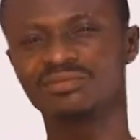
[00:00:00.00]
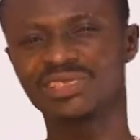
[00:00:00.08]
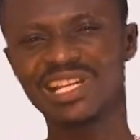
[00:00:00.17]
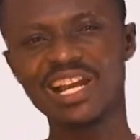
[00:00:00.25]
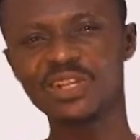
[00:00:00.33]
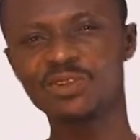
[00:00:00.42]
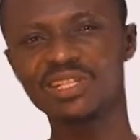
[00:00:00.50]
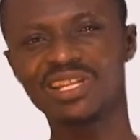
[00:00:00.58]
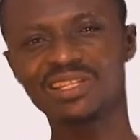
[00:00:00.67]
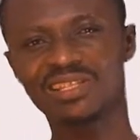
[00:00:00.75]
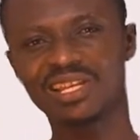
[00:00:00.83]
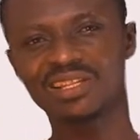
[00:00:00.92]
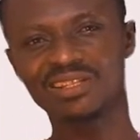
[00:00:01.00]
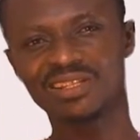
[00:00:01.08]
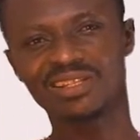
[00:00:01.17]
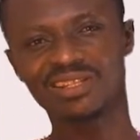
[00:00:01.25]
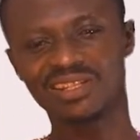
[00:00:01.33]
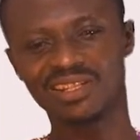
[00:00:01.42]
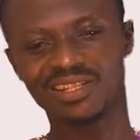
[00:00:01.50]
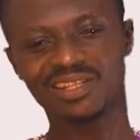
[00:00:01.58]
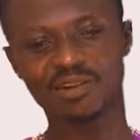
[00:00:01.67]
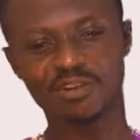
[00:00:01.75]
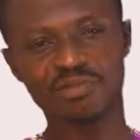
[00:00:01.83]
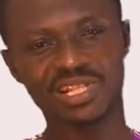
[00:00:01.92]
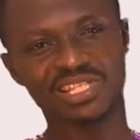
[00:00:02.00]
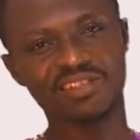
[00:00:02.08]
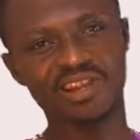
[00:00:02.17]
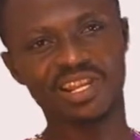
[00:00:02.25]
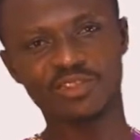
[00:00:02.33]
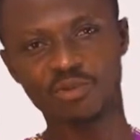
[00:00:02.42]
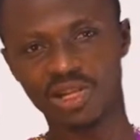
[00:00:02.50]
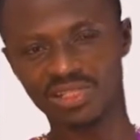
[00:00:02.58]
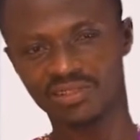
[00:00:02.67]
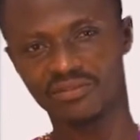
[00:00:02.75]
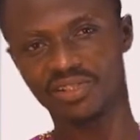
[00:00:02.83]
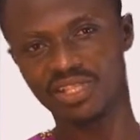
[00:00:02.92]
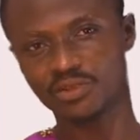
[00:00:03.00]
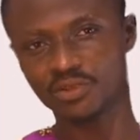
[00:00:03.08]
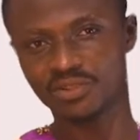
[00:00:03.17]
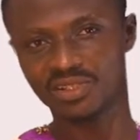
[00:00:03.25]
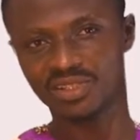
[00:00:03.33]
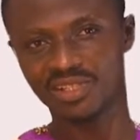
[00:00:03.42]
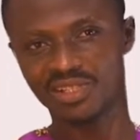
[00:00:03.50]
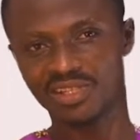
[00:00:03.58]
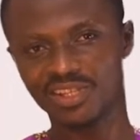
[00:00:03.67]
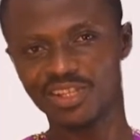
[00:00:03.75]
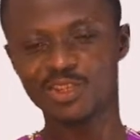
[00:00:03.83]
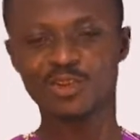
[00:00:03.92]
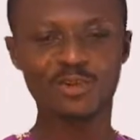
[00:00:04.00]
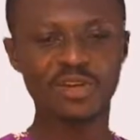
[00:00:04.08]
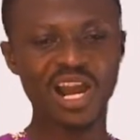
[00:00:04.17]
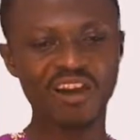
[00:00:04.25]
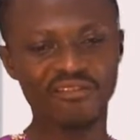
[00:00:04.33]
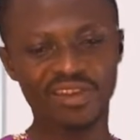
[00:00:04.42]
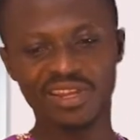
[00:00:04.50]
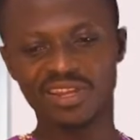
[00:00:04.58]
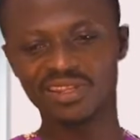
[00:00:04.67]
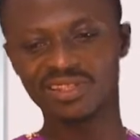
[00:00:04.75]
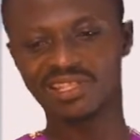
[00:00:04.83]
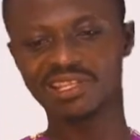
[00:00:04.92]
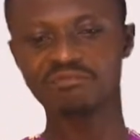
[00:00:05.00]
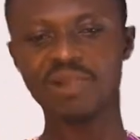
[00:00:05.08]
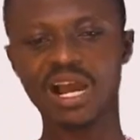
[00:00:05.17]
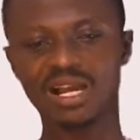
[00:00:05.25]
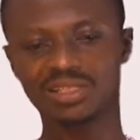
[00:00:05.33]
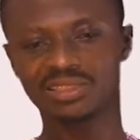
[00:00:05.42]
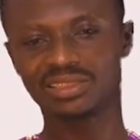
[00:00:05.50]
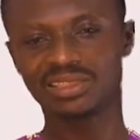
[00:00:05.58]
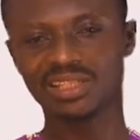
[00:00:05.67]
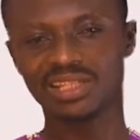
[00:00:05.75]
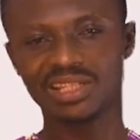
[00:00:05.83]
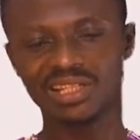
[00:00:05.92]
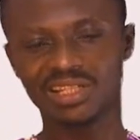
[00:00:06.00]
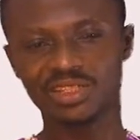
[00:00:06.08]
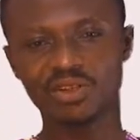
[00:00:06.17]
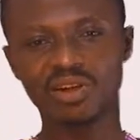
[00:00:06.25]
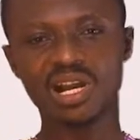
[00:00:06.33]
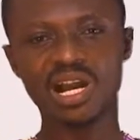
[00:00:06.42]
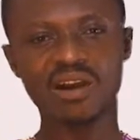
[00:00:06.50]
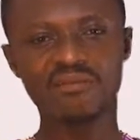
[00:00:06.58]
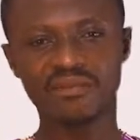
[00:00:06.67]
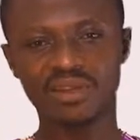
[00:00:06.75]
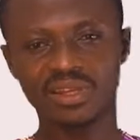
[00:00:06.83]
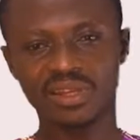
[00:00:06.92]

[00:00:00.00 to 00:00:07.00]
how do you then turn the raw material into finished goods? So you have timber, and you don't have